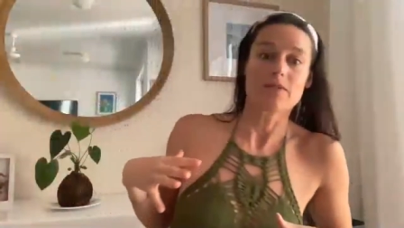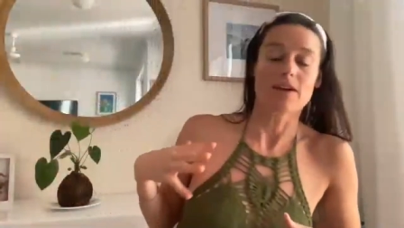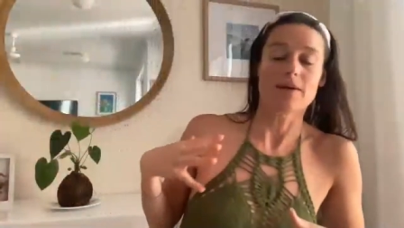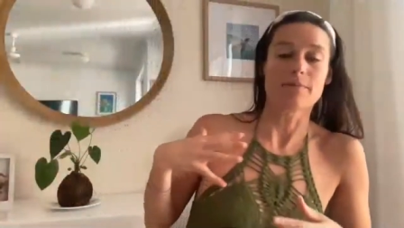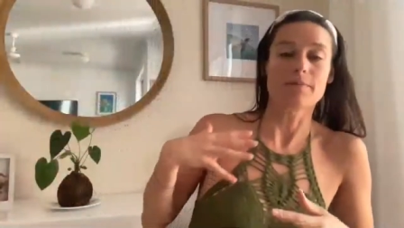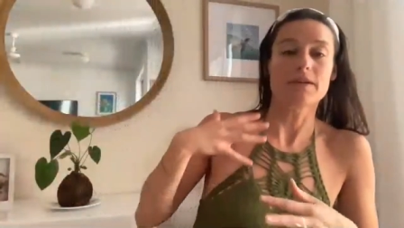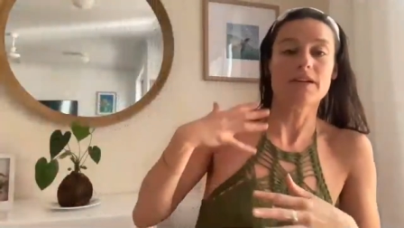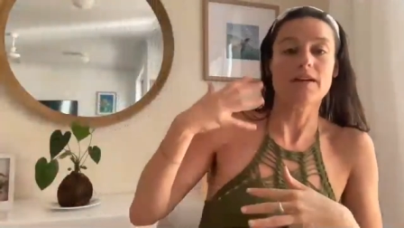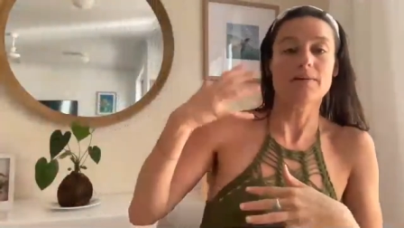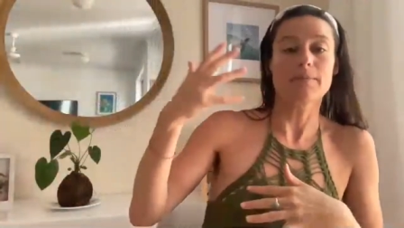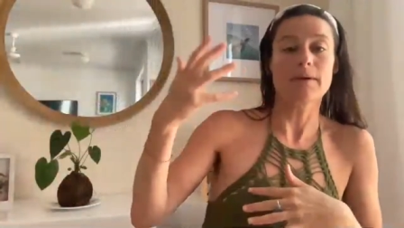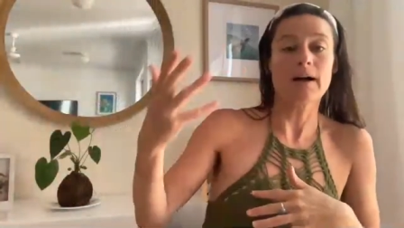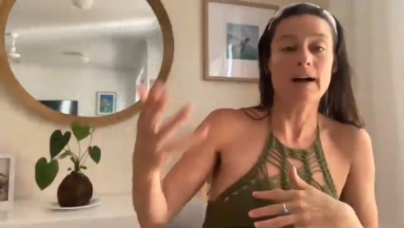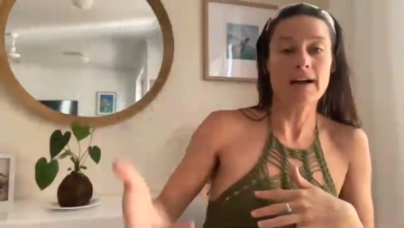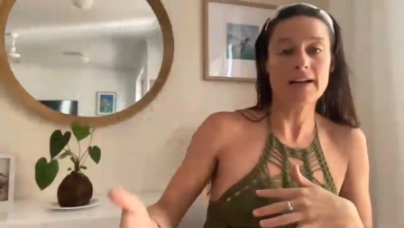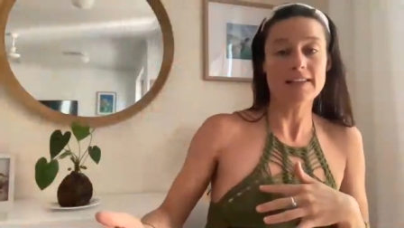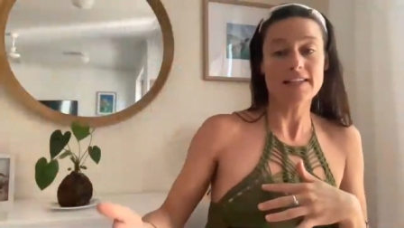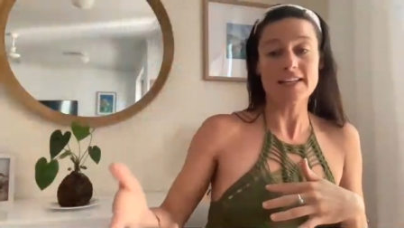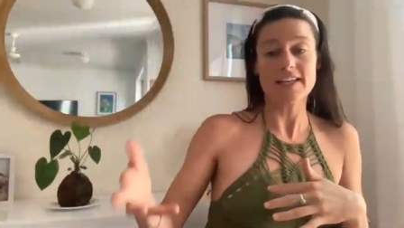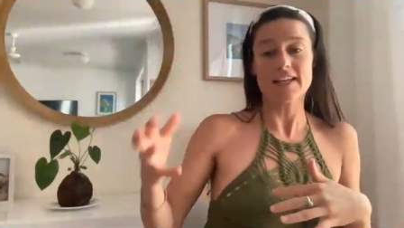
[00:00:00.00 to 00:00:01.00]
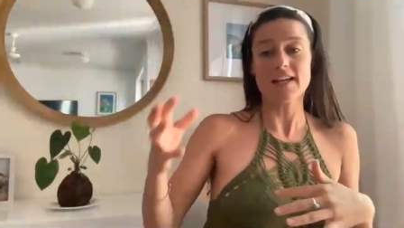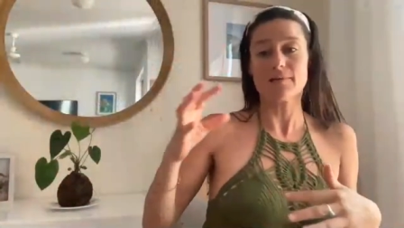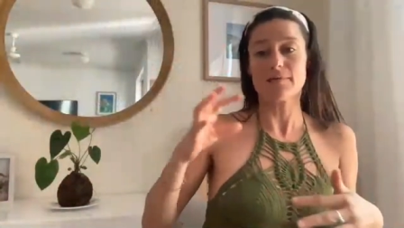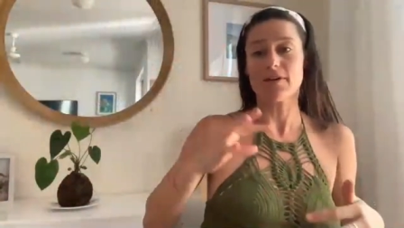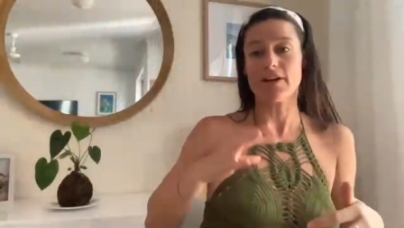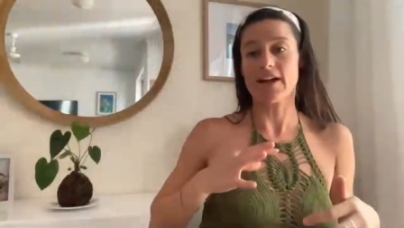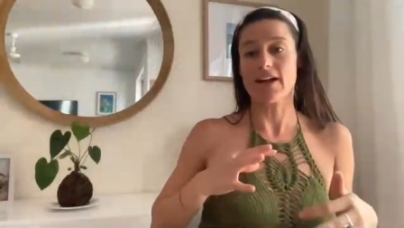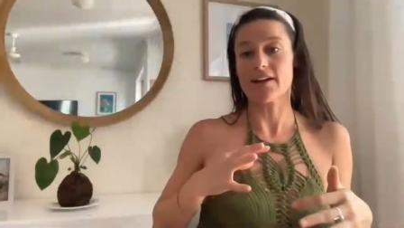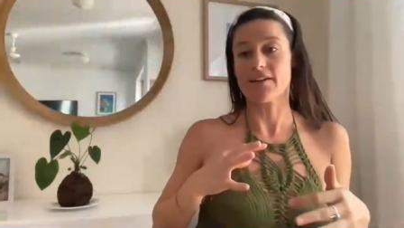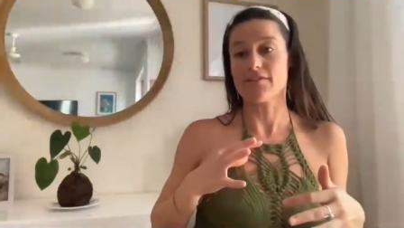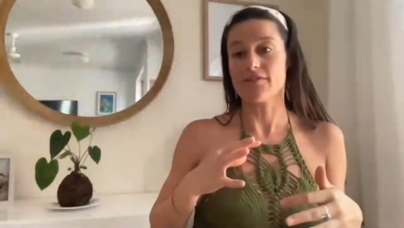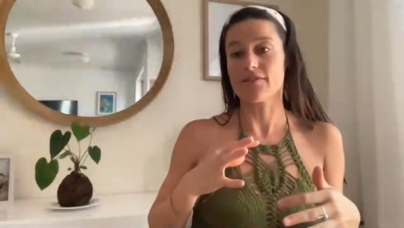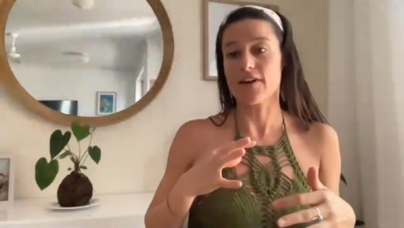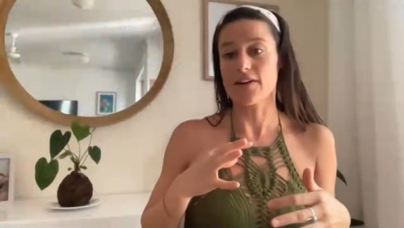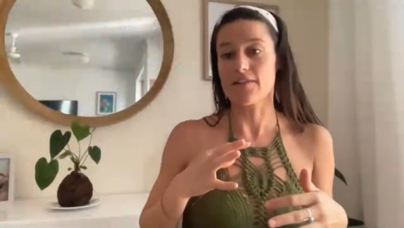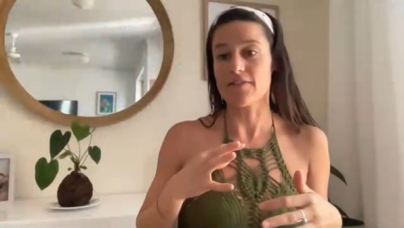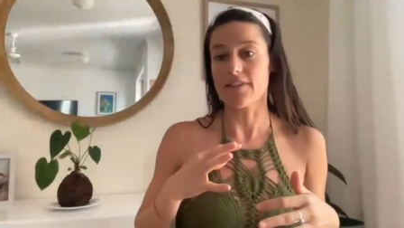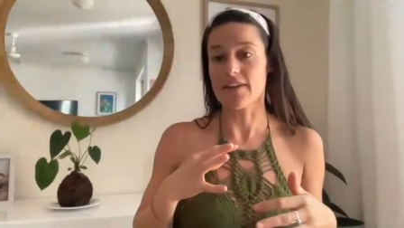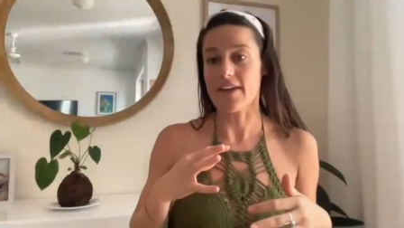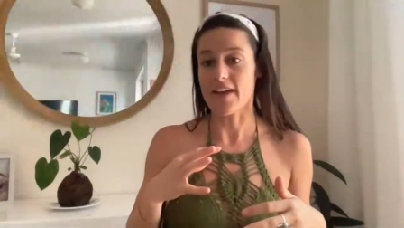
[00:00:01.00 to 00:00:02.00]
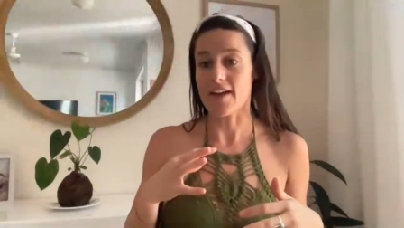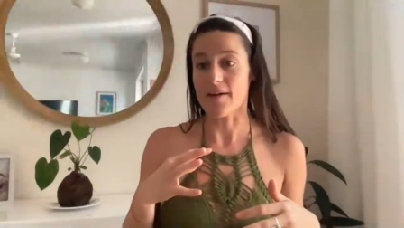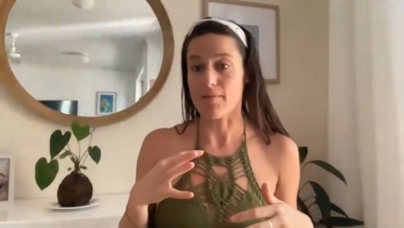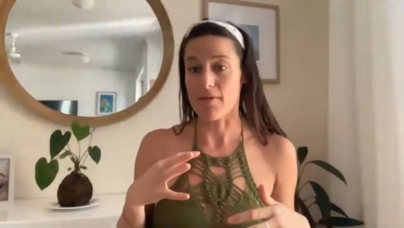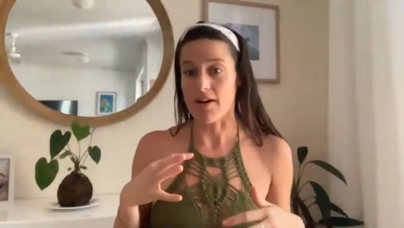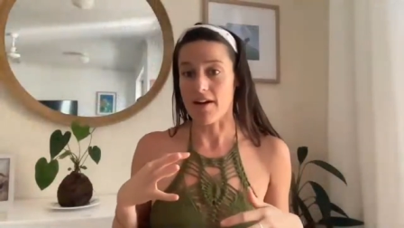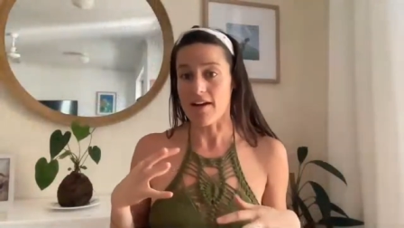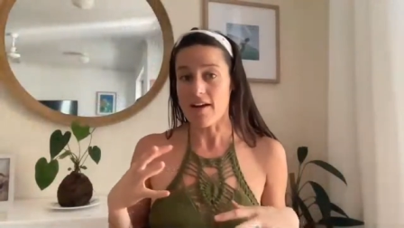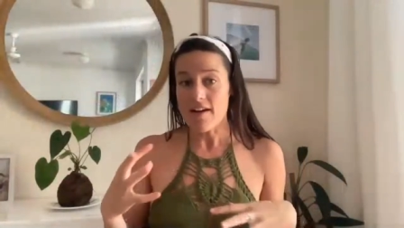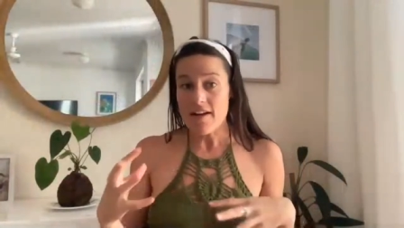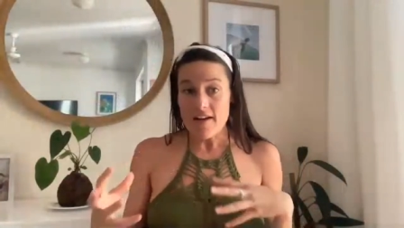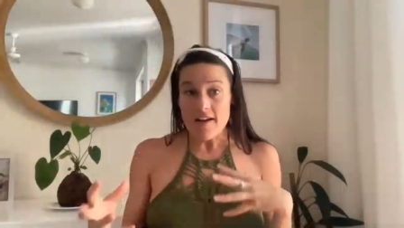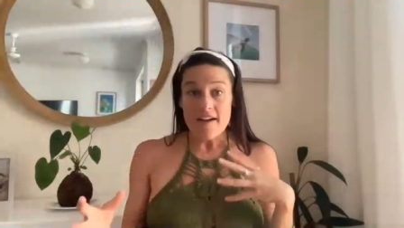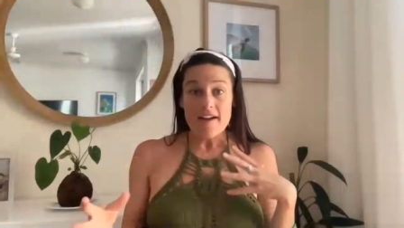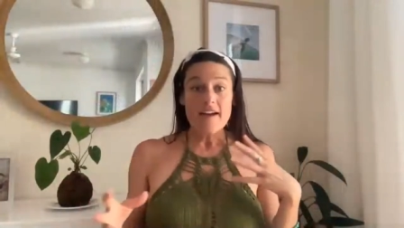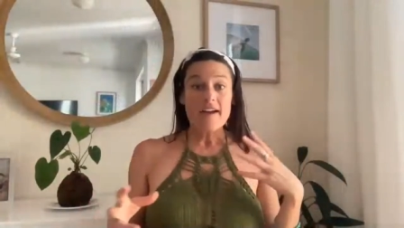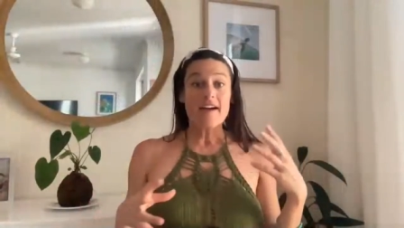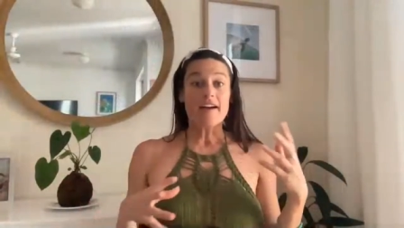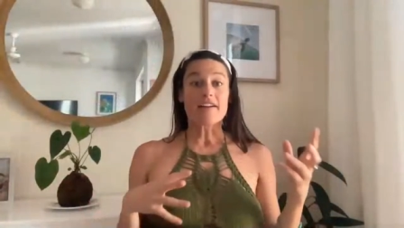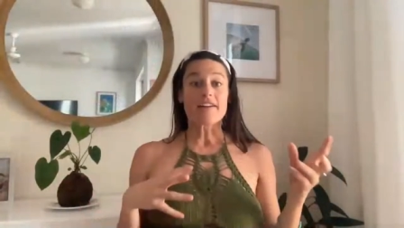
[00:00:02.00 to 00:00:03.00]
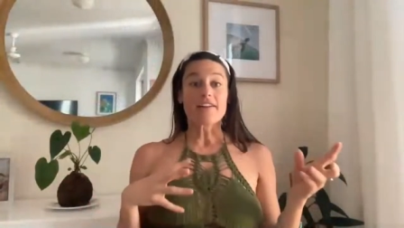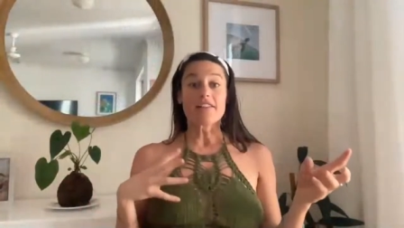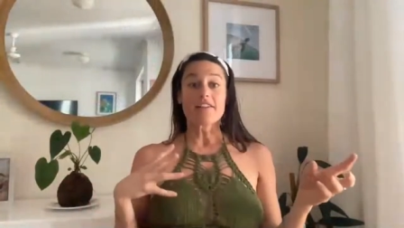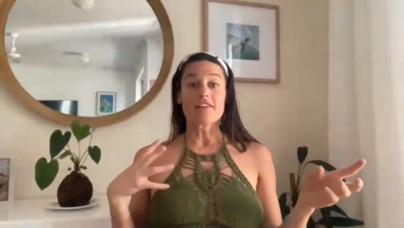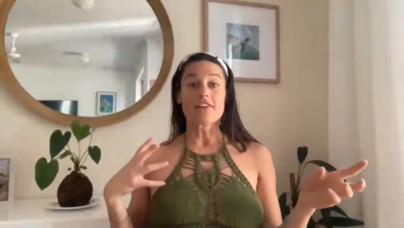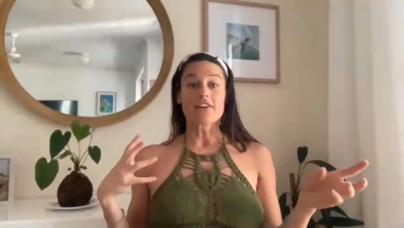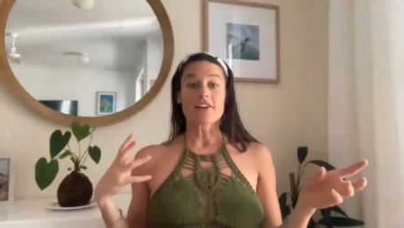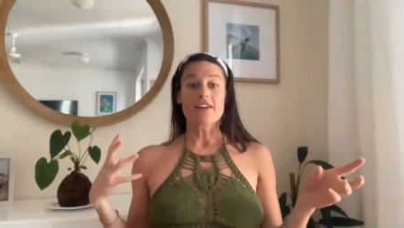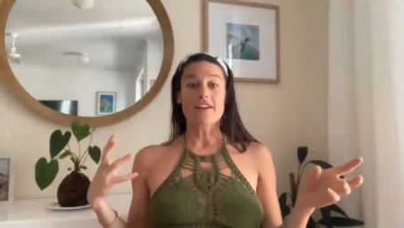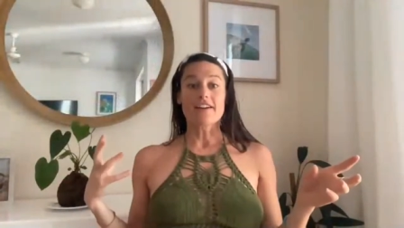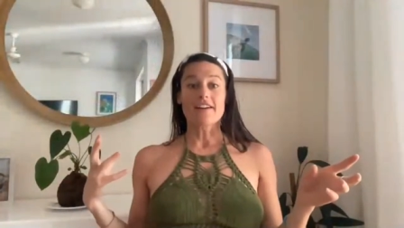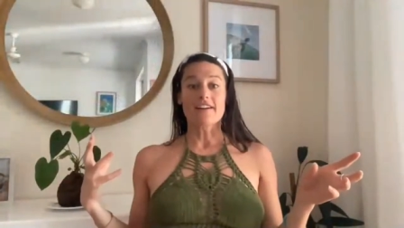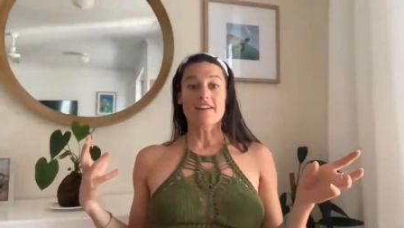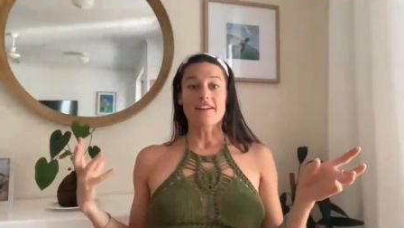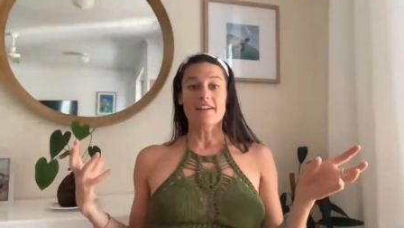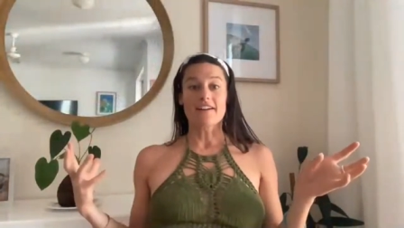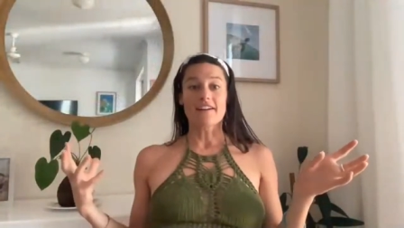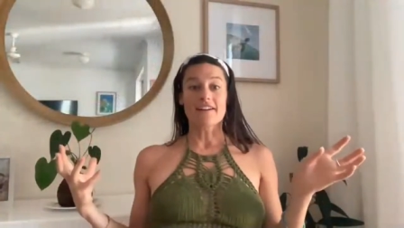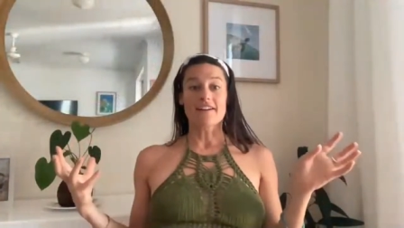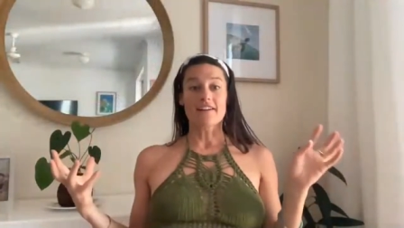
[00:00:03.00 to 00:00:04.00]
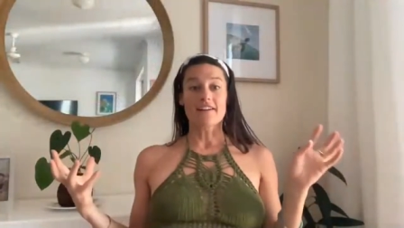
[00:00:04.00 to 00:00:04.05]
I'm being behind the camera and in front of the camera and learning